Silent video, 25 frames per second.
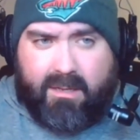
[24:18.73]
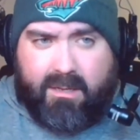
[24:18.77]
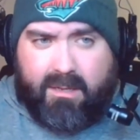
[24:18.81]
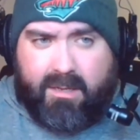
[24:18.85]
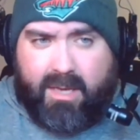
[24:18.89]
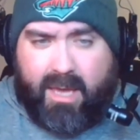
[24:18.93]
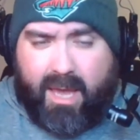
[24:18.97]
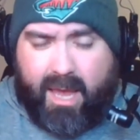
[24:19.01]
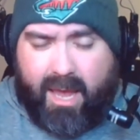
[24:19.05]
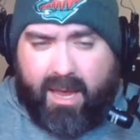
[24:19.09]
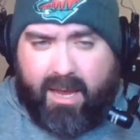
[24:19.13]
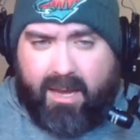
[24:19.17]

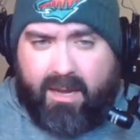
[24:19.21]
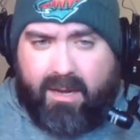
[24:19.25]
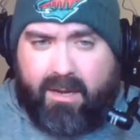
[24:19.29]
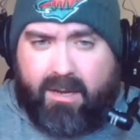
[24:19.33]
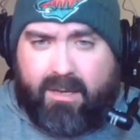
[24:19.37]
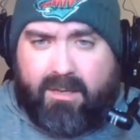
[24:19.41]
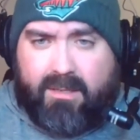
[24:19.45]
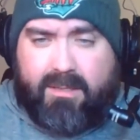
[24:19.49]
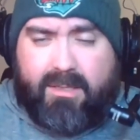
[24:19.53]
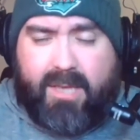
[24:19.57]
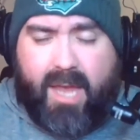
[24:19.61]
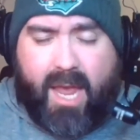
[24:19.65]
can
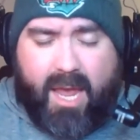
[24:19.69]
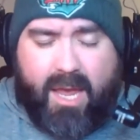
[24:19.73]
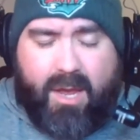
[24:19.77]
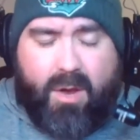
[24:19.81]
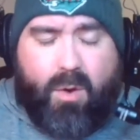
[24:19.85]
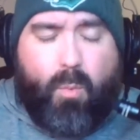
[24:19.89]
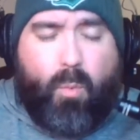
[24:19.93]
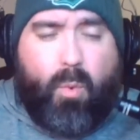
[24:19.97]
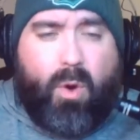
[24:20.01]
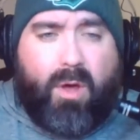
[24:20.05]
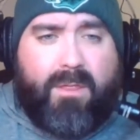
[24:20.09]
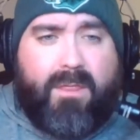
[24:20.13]
take
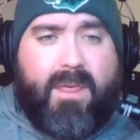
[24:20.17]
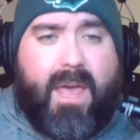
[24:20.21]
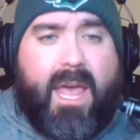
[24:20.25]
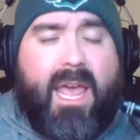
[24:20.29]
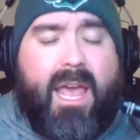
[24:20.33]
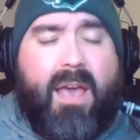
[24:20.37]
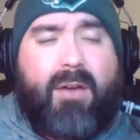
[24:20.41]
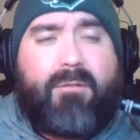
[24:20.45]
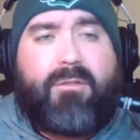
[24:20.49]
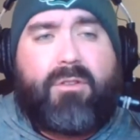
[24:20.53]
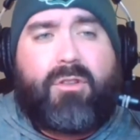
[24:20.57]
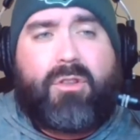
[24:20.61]
what they
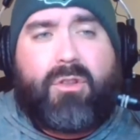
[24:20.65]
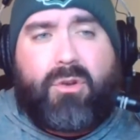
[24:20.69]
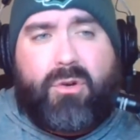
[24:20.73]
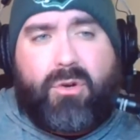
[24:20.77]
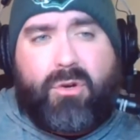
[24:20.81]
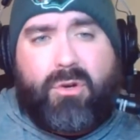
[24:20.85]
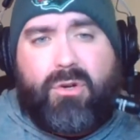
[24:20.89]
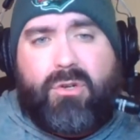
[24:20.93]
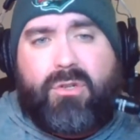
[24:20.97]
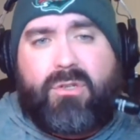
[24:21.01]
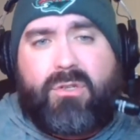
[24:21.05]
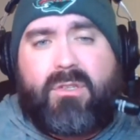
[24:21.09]
have
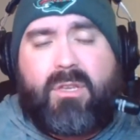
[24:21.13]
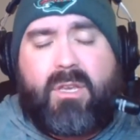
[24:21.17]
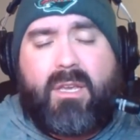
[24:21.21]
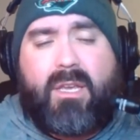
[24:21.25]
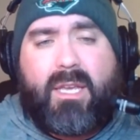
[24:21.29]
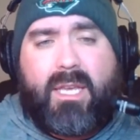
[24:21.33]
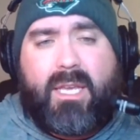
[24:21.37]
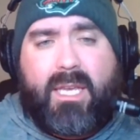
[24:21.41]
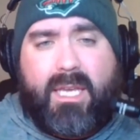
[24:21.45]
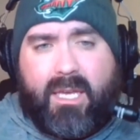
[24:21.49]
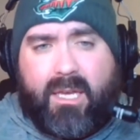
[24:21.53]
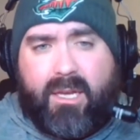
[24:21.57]
learned
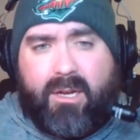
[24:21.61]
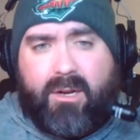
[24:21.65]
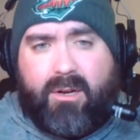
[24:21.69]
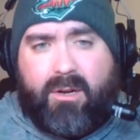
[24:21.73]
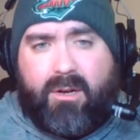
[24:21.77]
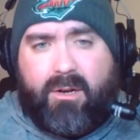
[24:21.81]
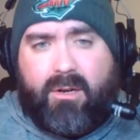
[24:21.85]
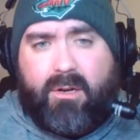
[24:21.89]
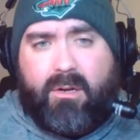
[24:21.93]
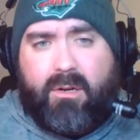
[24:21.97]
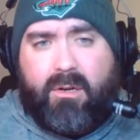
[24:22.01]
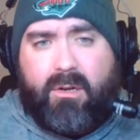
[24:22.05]

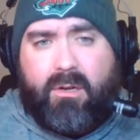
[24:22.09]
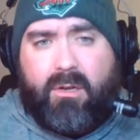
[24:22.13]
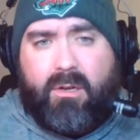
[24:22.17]
here